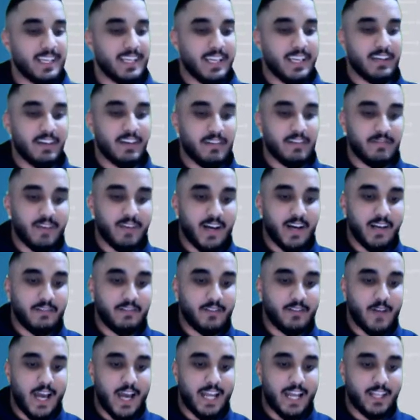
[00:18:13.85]

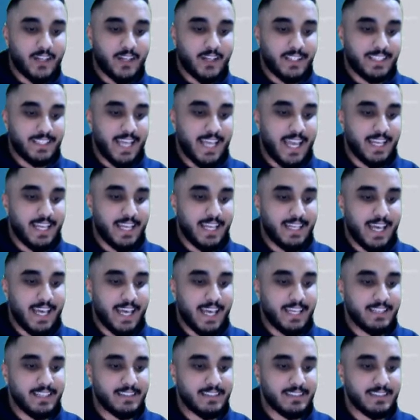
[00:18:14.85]
if you had a good day
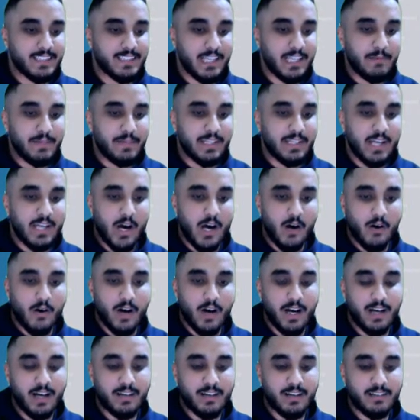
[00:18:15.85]
today. Let me
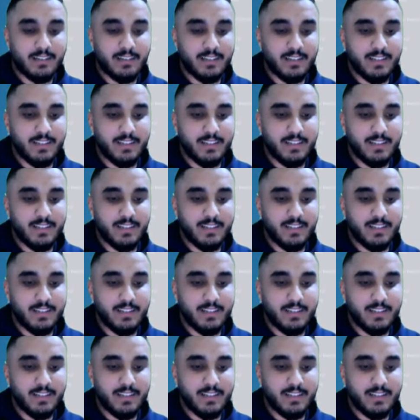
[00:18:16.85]
know.